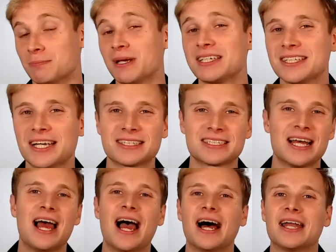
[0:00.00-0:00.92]
business,
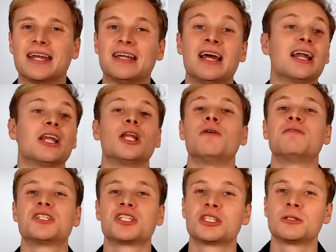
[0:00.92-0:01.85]
and he
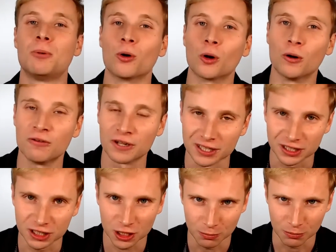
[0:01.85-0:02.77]
loves the support of
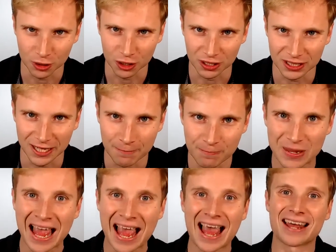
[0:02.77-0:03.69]
his community.
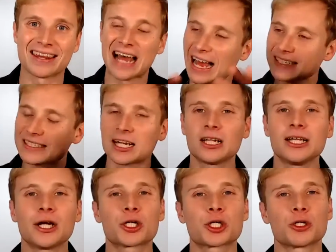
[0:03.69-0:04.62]
That is a
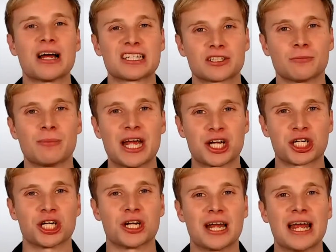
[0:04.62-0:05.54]
clear
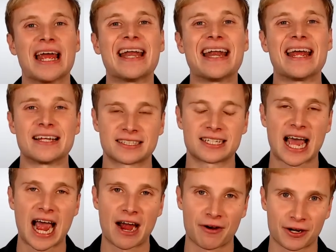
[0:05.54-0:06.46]
transformation in his
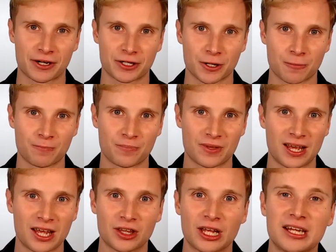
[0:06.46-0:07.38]
character.
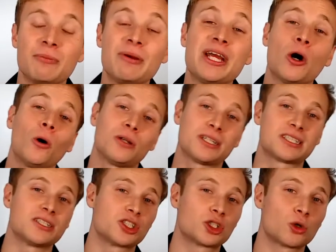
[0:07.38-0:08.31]
And we call this
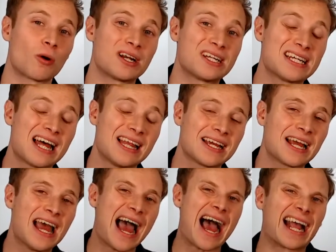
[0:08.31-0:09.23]
in storytelling
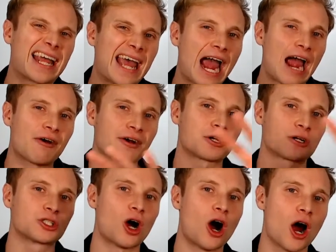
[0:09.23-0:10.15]
a
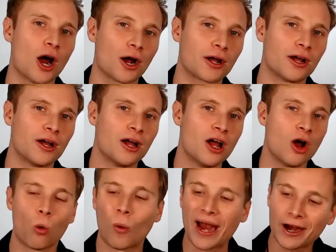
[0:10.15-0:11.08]
character's arc.
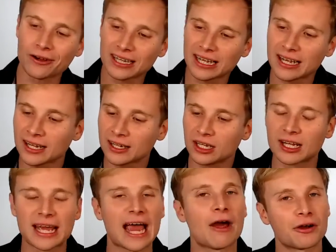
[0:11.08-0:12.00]
Where the
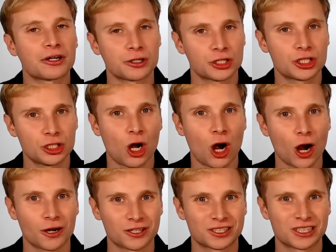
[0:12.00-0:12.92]
character
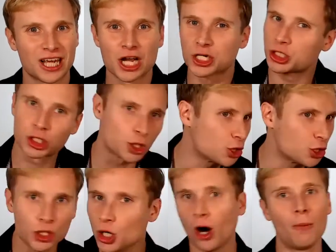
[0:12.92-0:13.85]
starts should
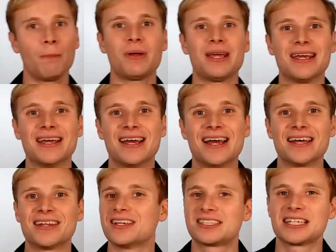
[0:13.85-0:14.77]
not be
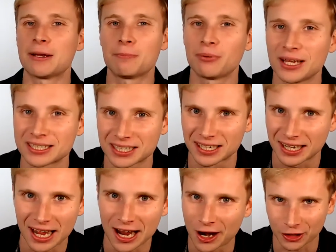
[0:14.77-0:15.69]
the same place that the
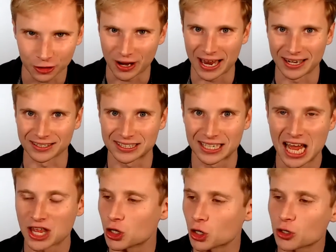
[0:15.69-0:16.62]
character ends.
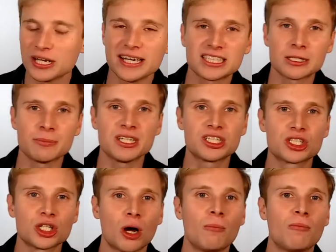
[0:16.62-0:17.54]
There needs to be
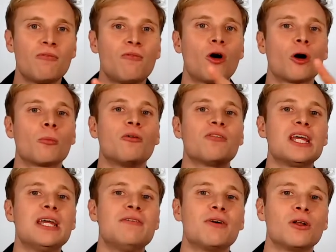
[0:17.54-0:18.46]
some form of
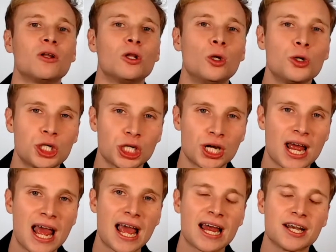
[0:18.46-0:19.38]

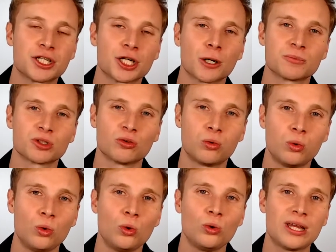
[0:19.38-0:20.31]
evolution in terms of
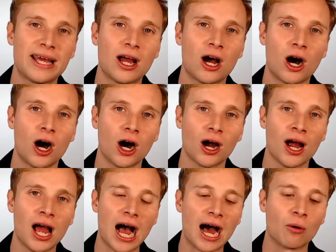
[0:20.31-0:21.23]
who they are
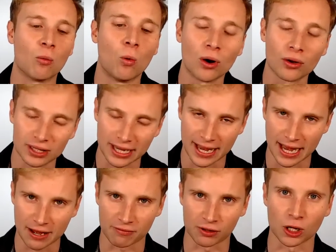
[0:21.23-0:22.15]
and what they
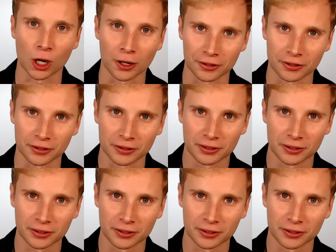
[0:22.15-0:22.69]
have learned.